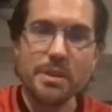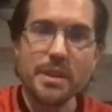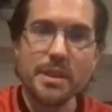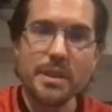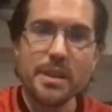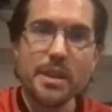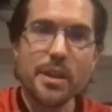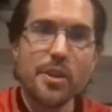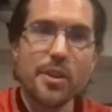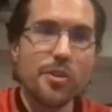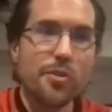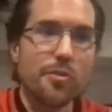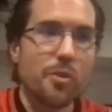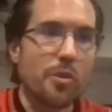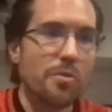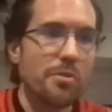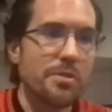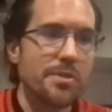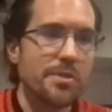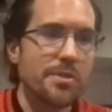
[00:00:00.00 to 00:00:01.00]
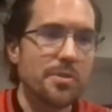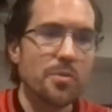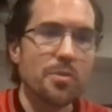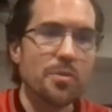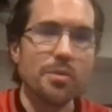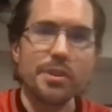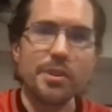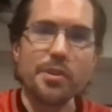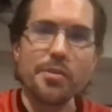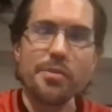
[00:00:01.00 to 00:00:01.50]
Yeah. You go to school
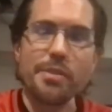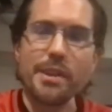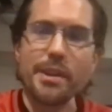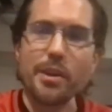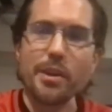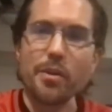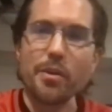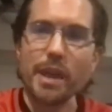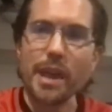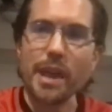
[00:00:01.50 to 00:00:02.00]
and you think, okay,